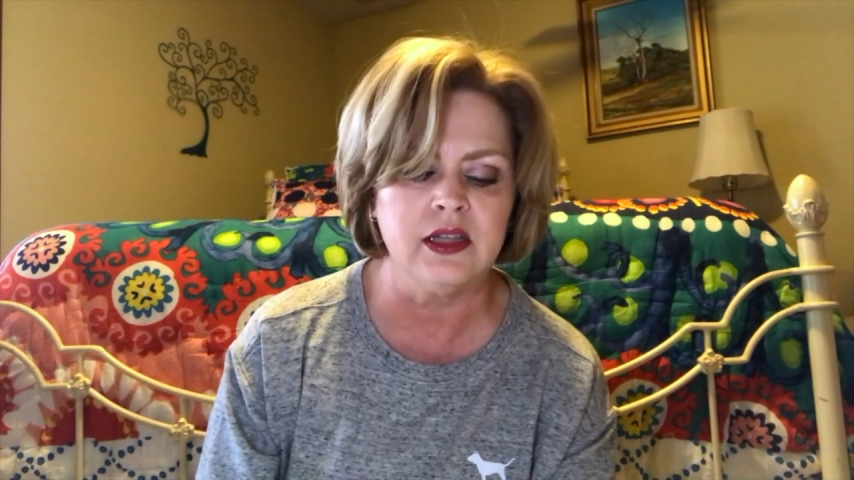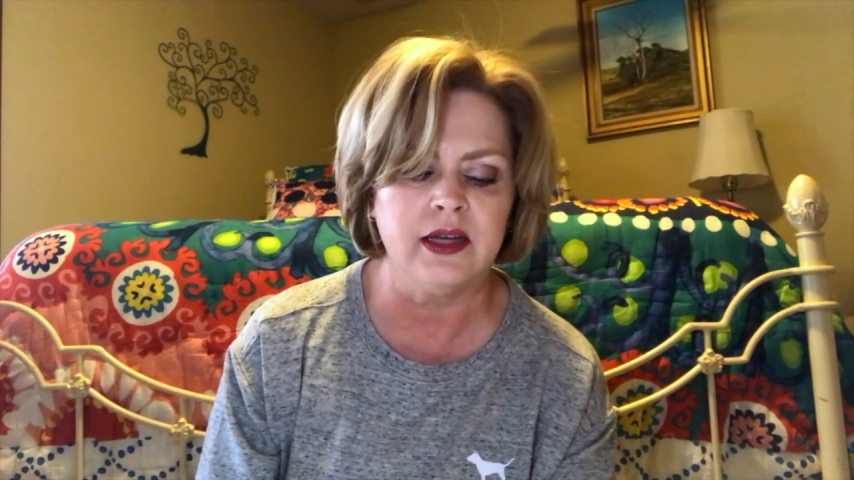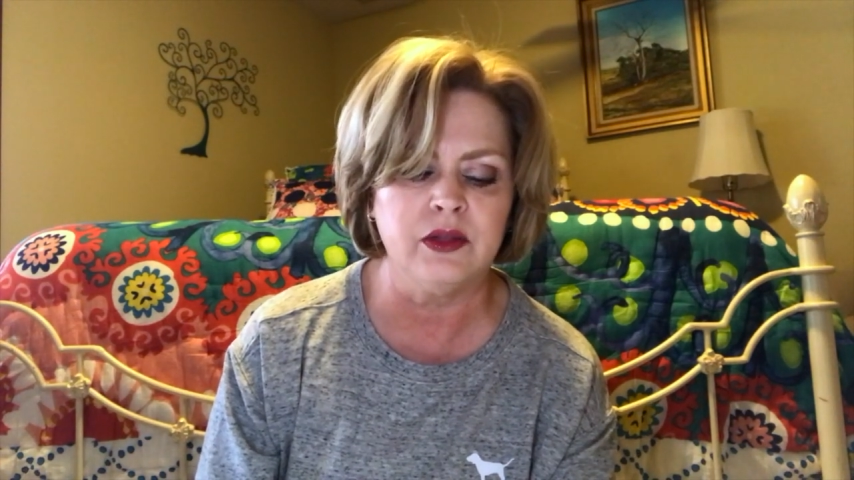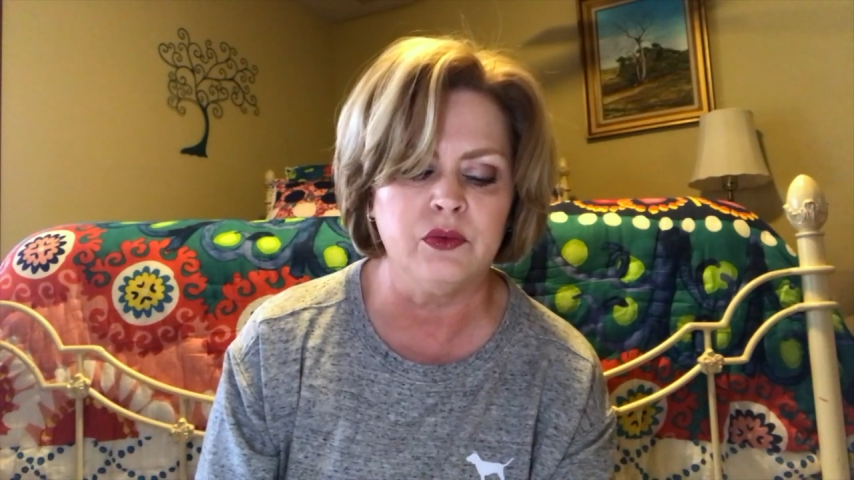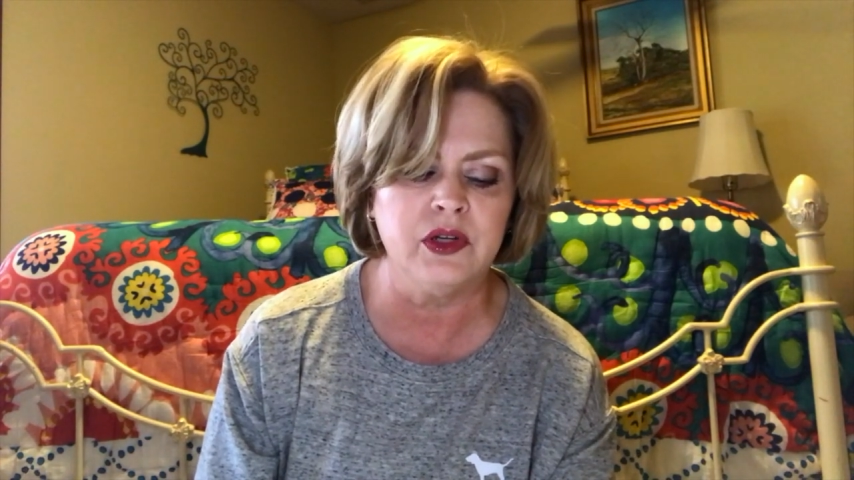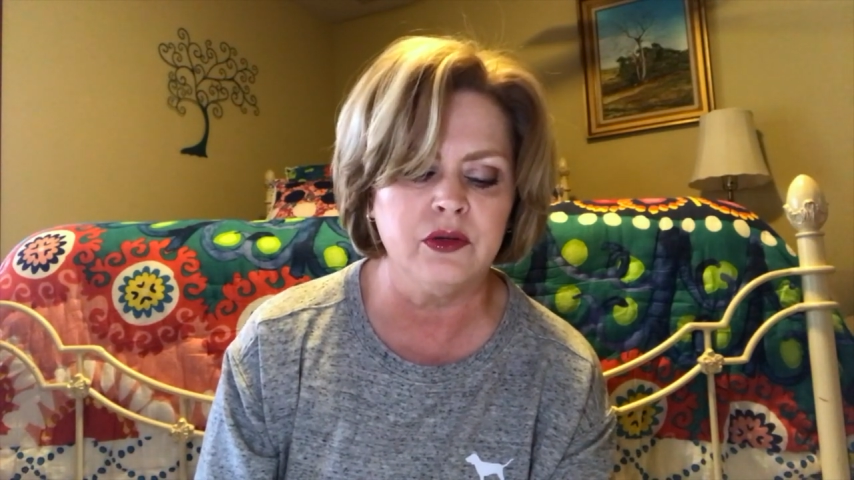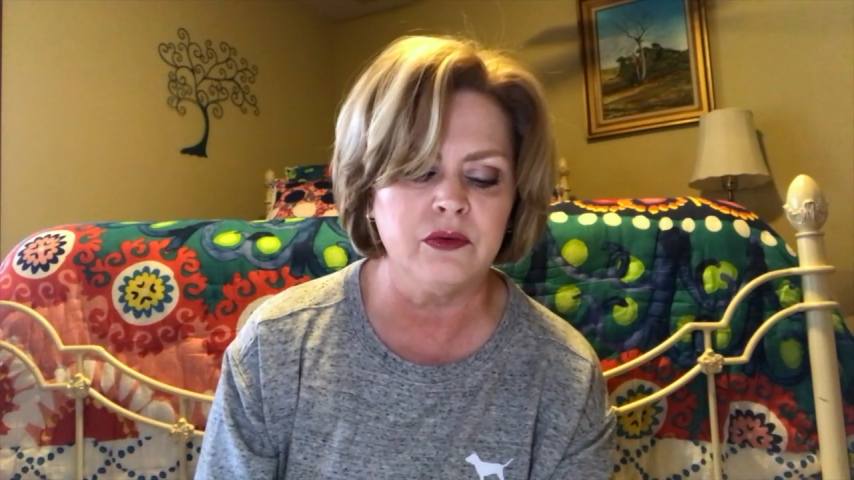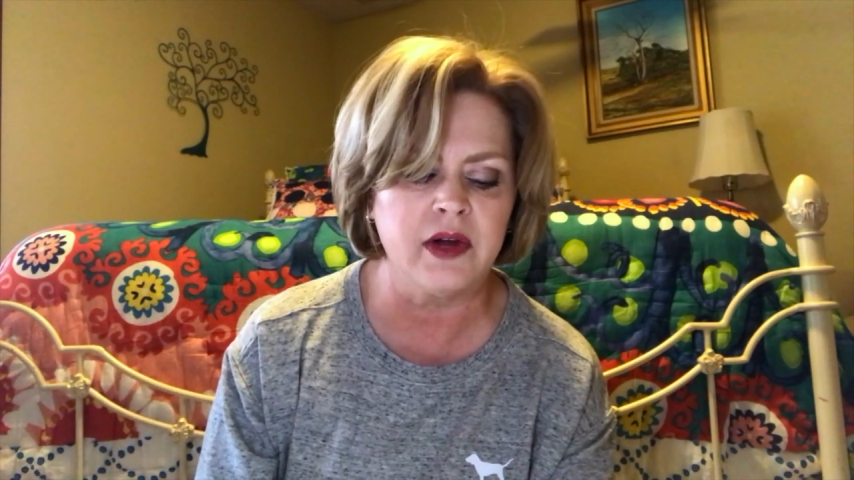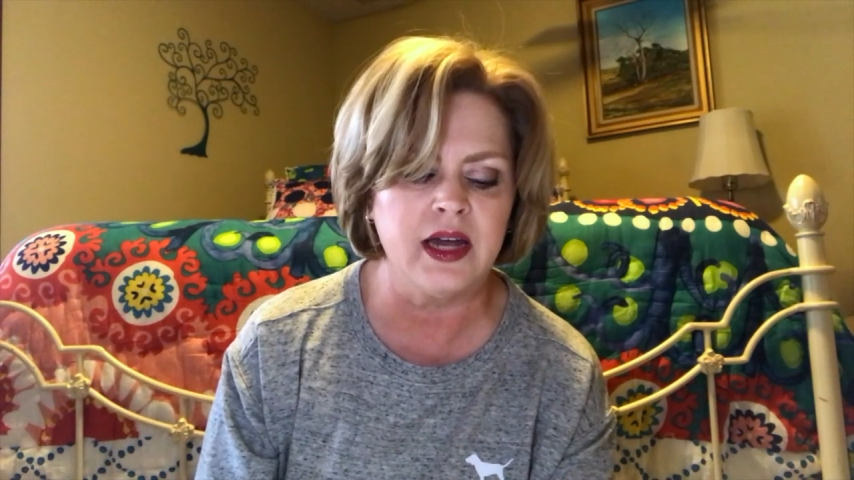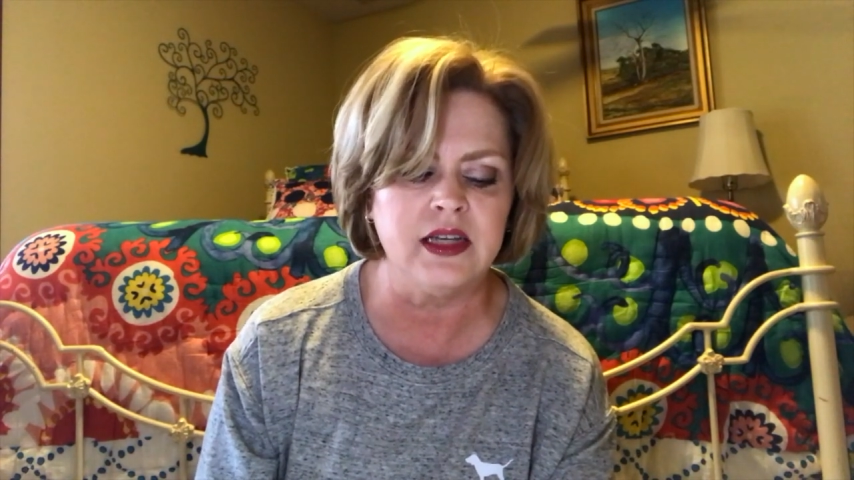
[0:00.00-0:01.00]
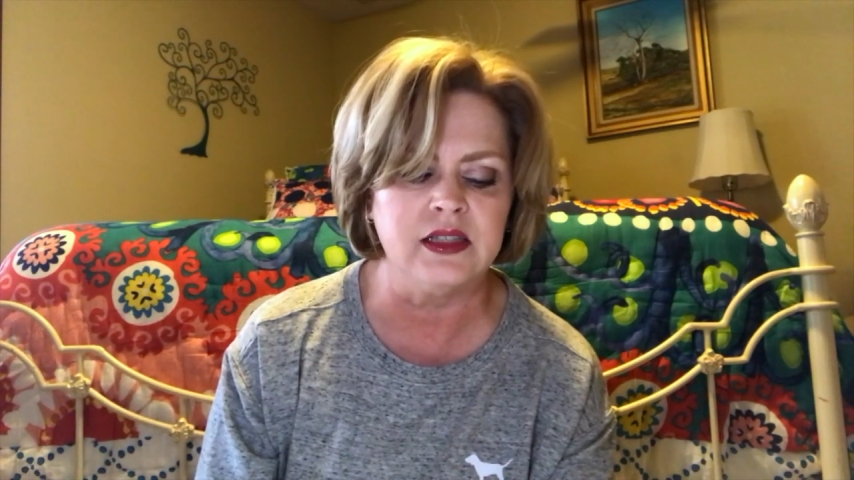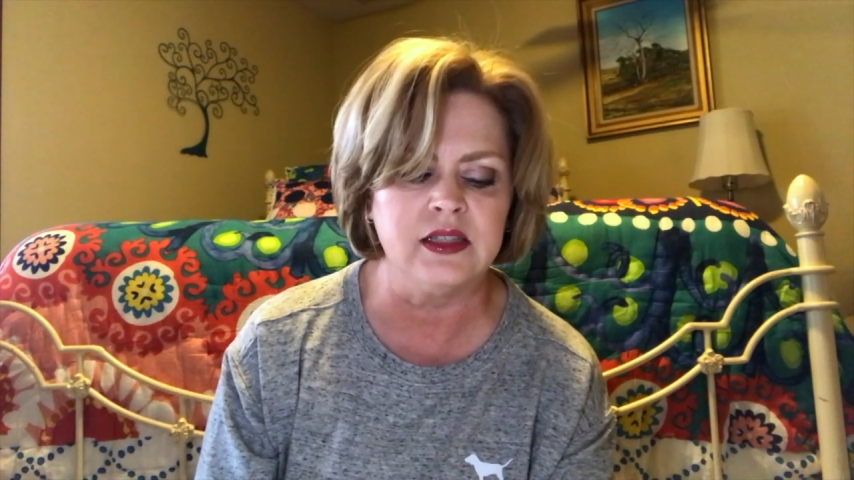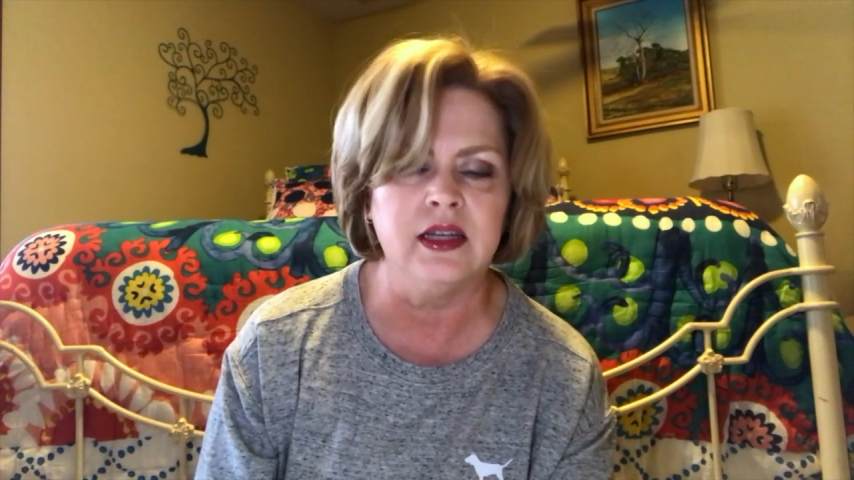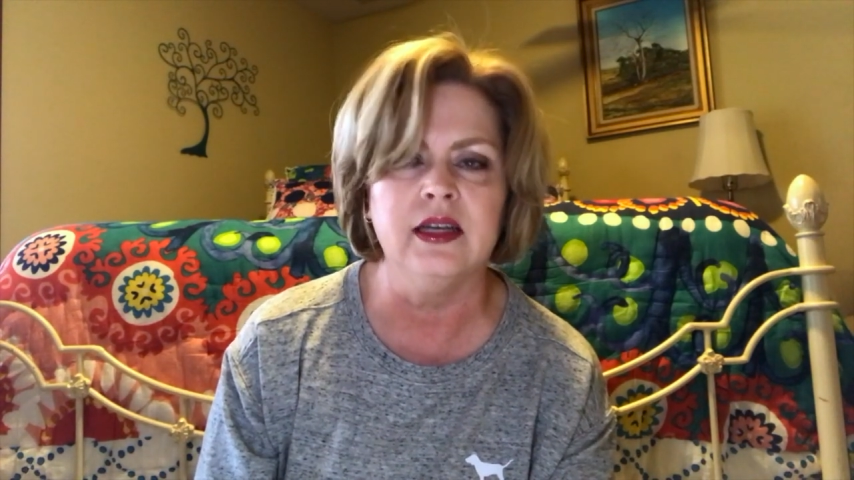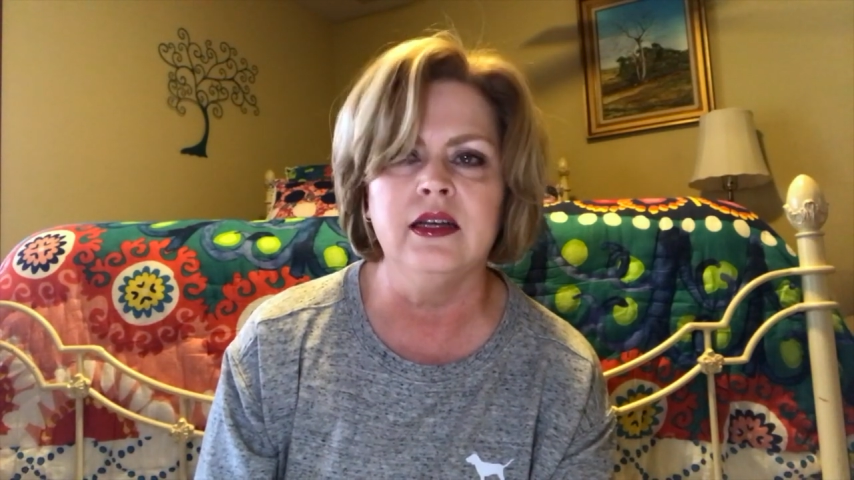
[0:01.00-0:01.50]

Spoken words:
like the winter rains,